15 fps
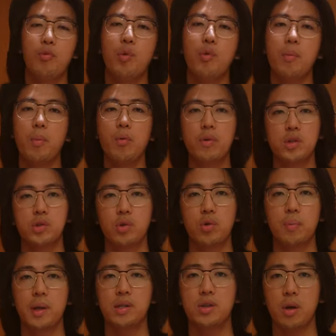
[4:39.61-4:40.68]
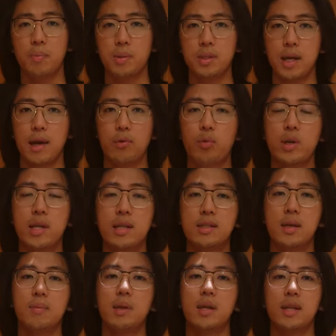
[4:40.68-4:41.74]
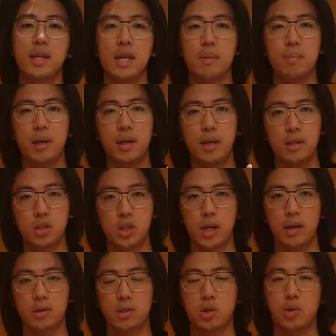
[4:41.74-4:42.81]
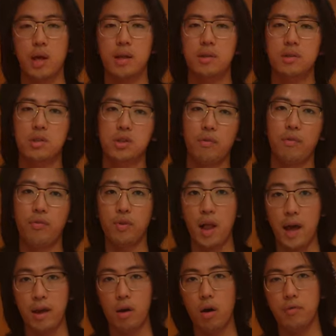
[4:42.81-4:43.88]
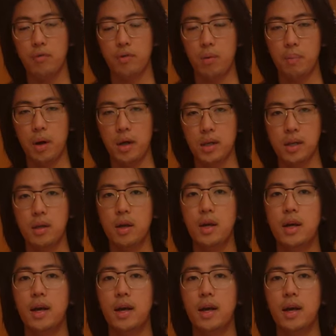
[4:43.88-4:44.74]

When we move our shoulder blades up and down, we need something to keep it in check so that it doesn't fly off of our body.